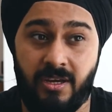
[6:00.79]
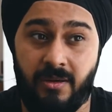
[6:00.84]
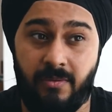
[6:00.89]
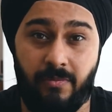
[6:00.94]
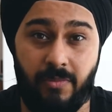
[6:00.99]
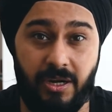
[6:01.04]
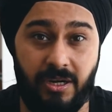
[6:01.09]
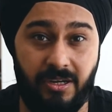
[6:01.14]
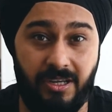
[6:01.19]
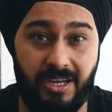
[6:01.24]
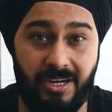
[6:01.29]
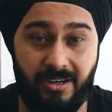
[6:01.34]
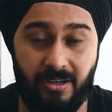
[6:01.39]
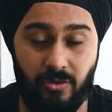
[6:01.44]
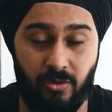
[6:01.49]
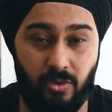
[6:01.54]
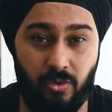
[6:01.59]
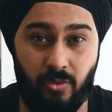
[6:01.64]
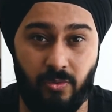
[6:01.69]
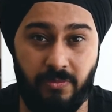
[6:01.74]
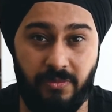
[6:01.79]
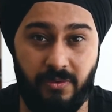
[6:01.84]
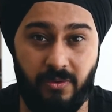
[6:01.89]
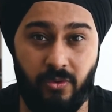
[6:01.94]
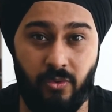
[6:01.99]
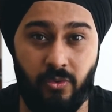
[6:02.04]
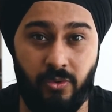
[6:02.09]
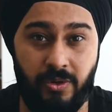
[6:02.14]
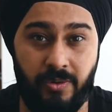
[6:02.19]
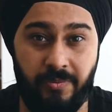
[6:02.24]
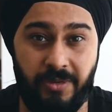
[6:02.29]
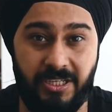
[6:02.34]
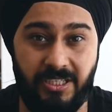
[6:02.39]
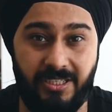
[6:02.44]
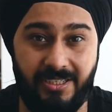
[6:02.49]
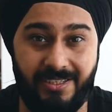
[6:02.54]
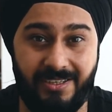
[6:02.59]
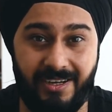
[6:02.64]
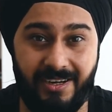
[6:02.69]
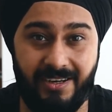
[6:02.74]
But get your own
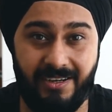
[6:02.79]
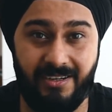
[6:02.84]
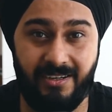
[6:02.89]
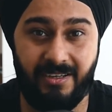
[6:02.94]
images clicked,